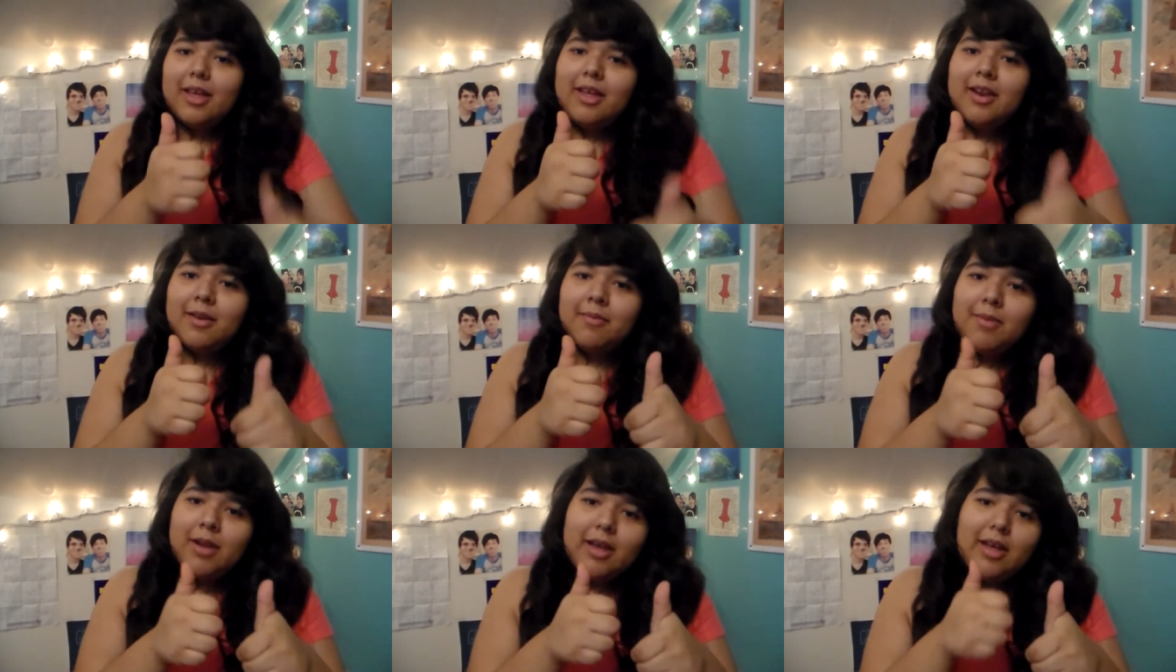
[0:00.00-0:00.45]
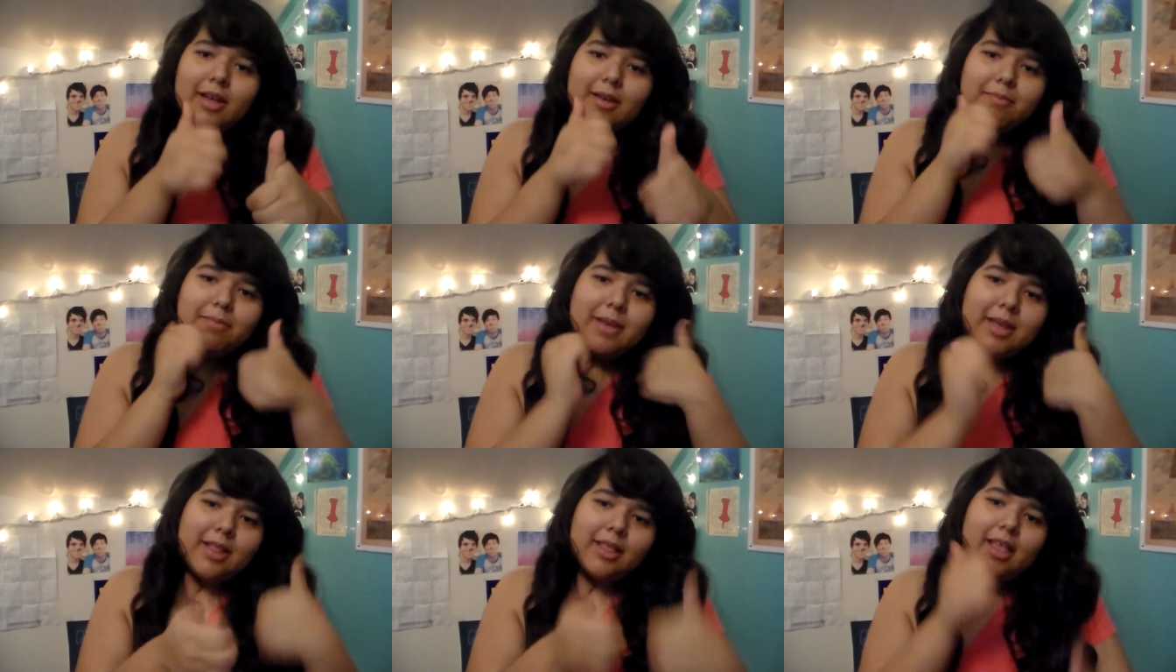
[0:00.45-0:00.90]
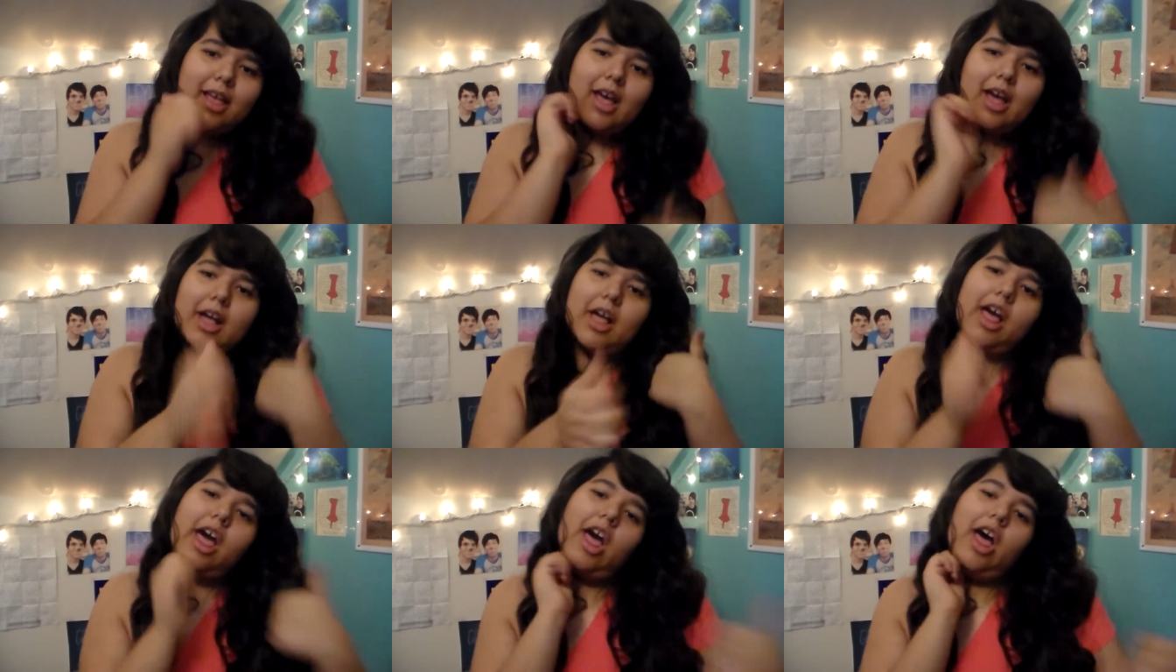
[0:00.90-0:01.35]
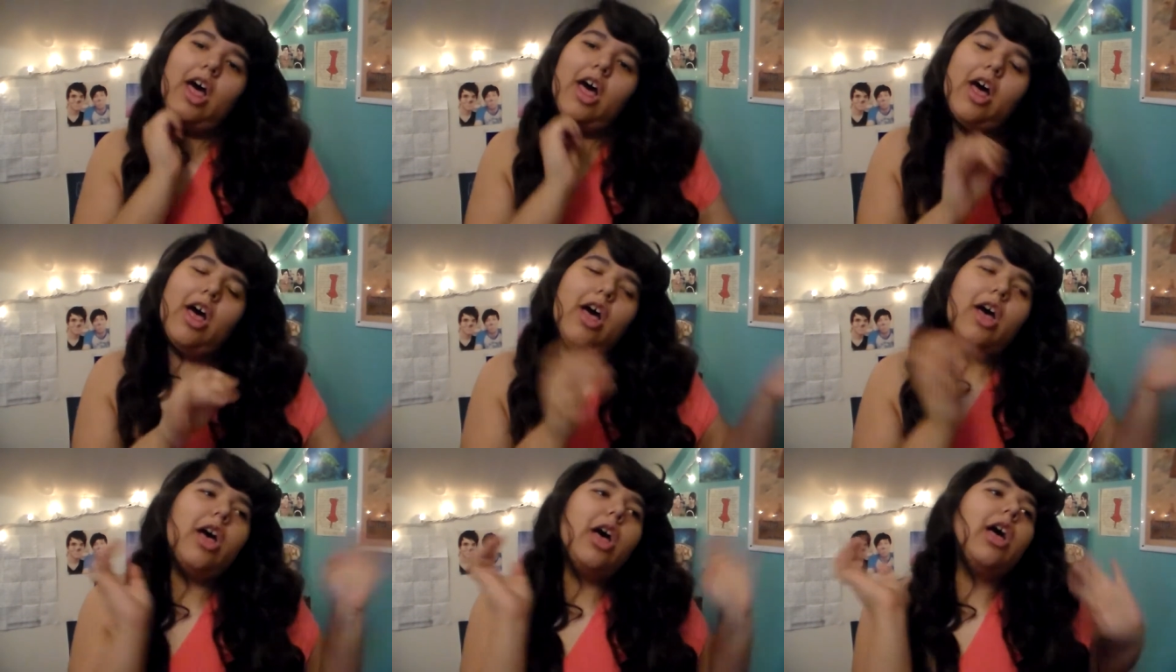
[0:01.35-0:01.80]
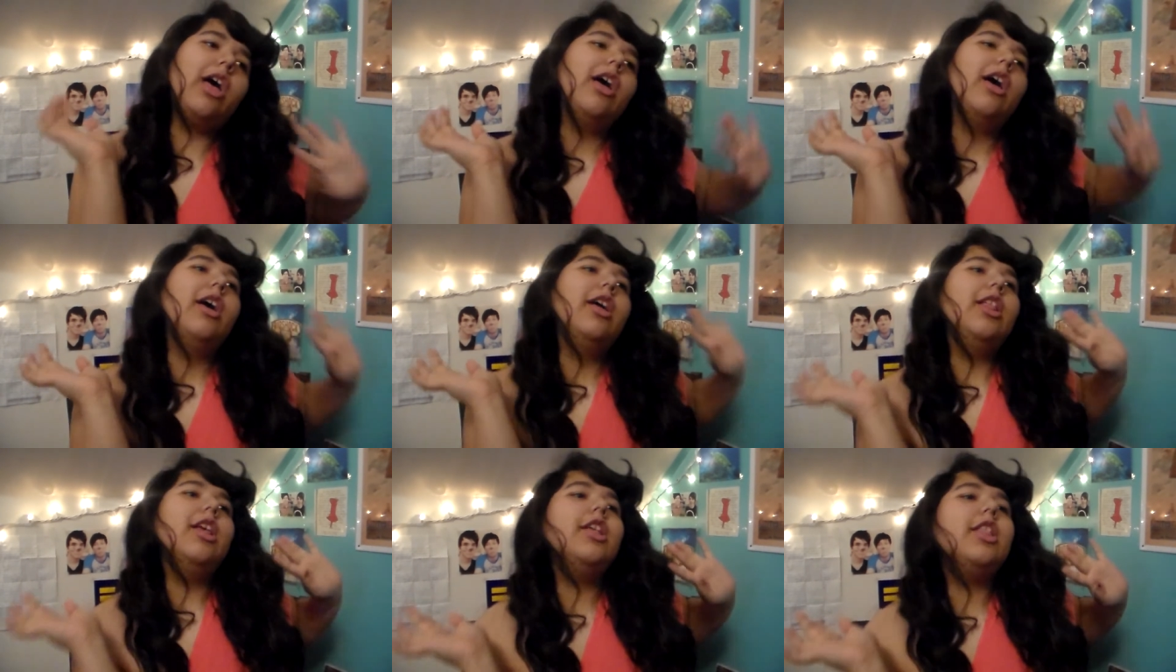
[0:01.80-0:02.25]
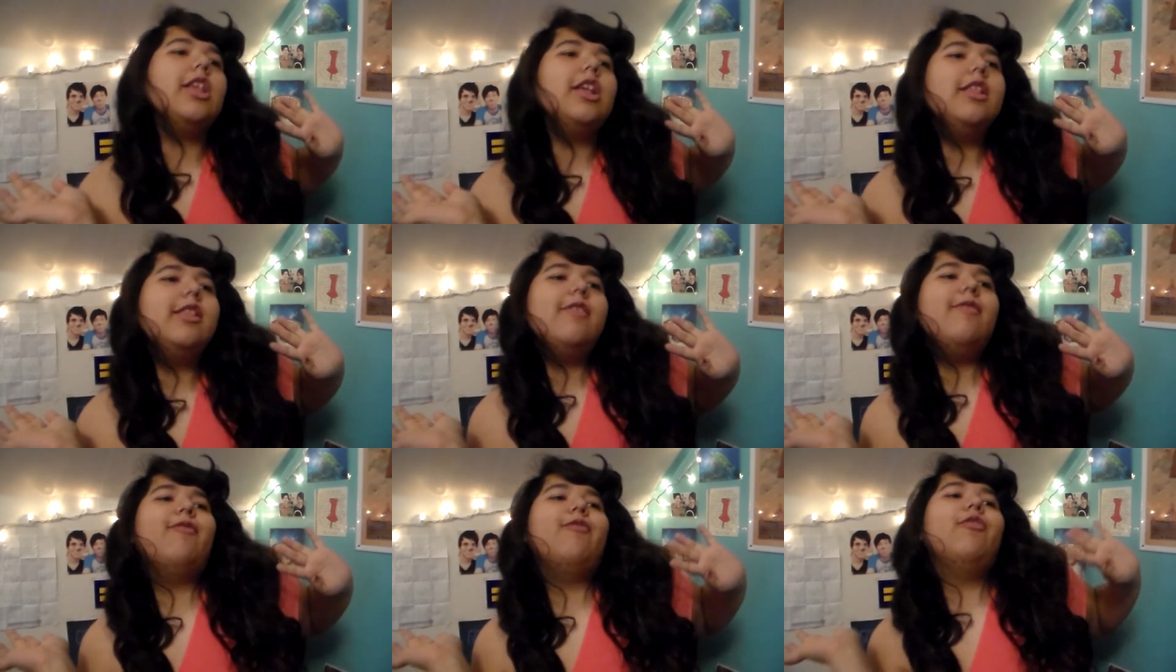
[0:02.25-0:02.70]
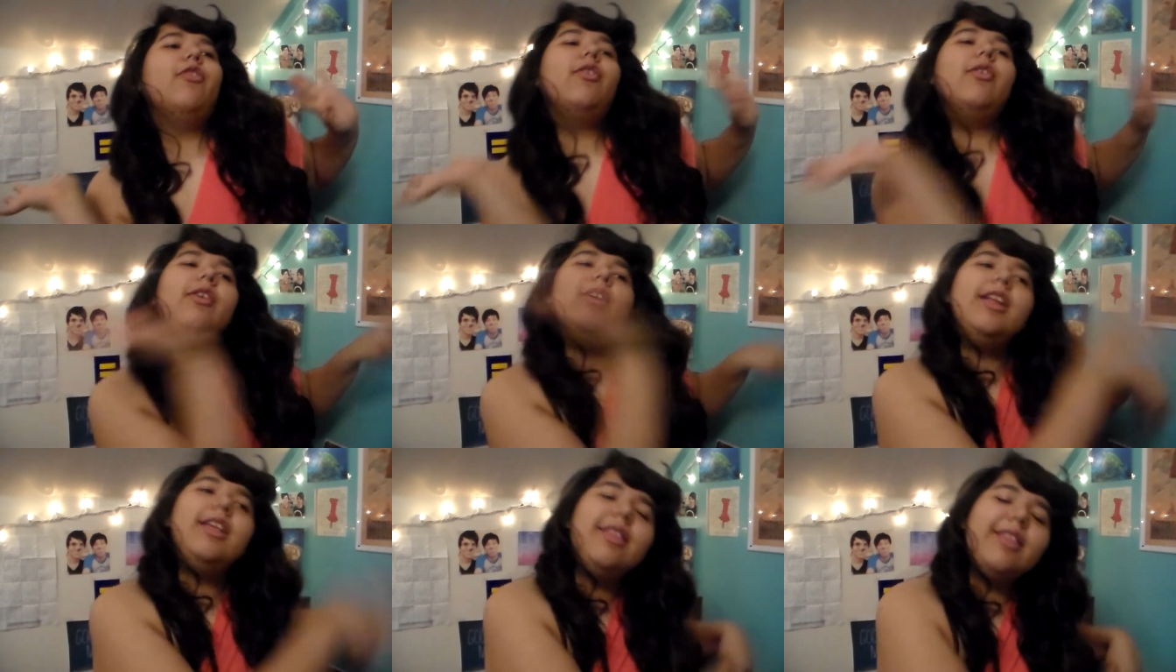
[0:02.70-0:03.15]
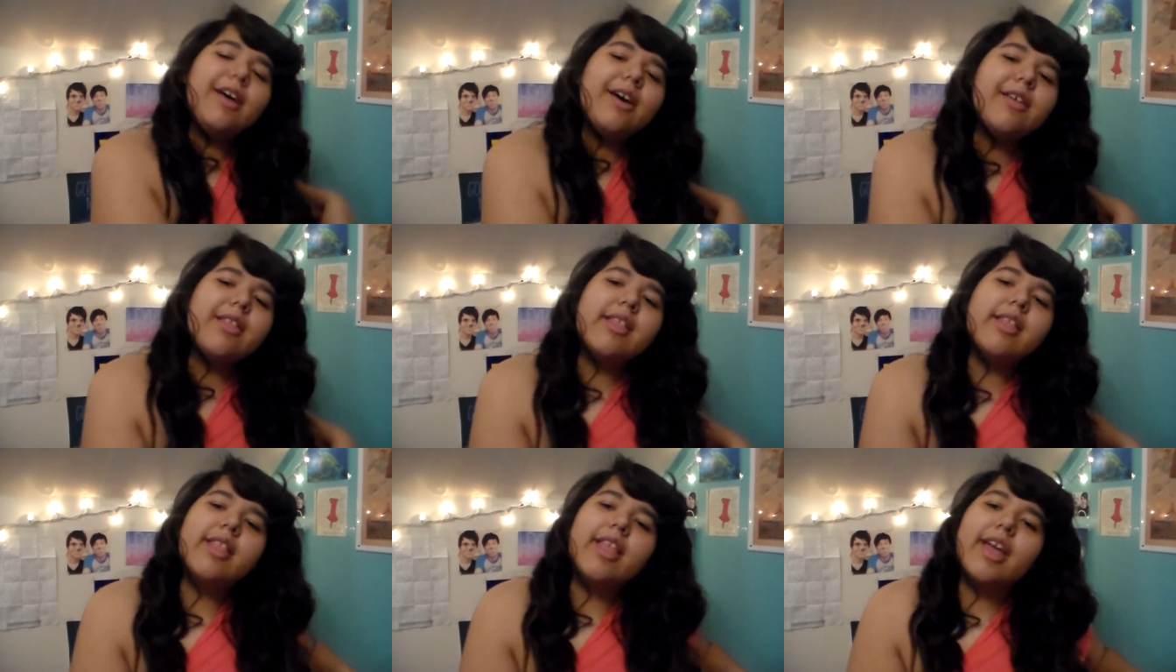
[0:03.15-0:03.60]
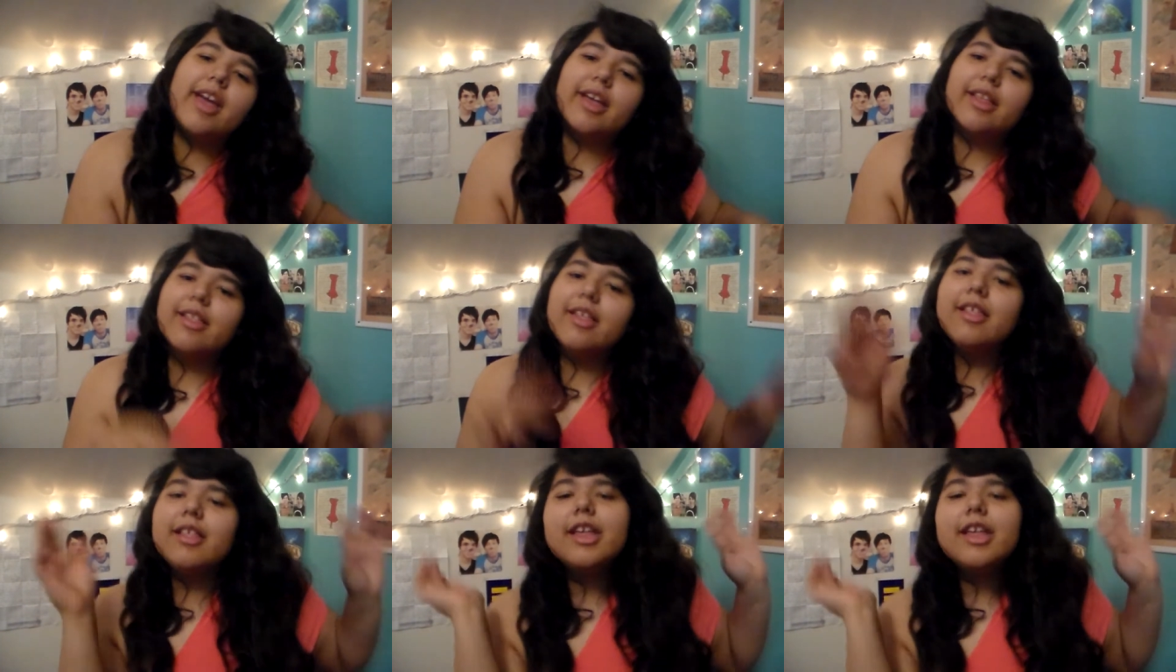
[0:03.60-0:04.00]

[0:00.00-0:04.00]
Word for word: And I'm not being like, oh, let's get to 40,000 likes.